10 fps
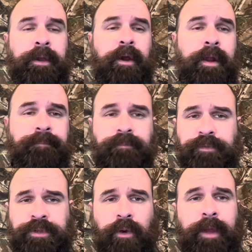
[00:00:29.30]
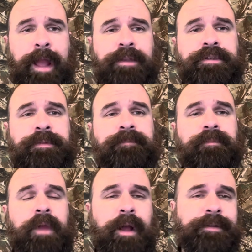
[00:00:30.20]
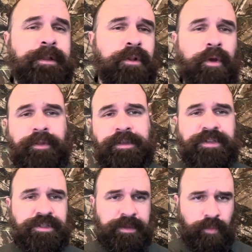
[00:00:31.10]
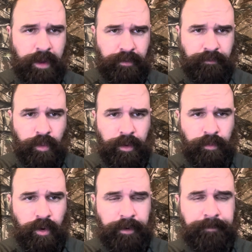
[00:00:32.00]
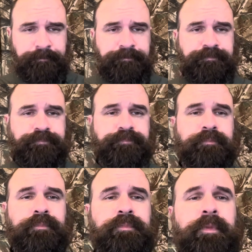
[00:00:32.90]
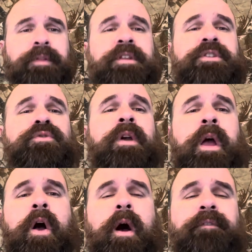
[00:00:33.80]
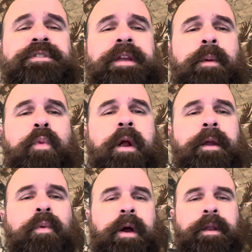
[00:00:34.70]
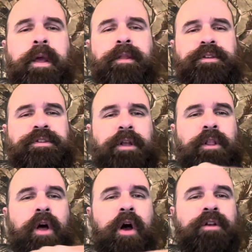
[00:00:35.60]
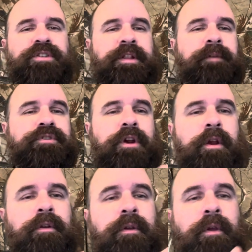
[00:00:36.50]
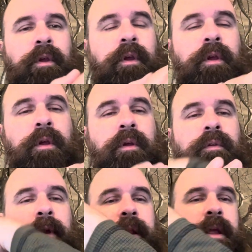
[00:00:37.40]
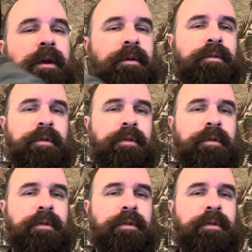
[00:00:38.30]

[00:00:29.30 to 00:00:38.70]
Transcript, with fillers: All right, so HEX hunting clothing system, or however you want to wear it. This is, obviously, I'm wearing one. This is a long sleeve shirt right here.